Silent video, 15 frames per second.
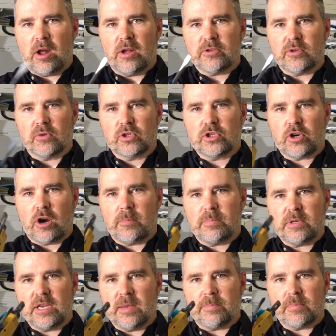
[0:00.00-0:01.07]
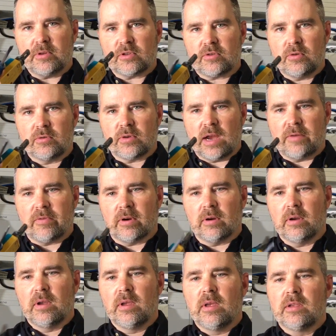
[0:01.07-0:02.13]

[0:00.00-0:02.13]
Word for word: also sharp tipped screwdriver.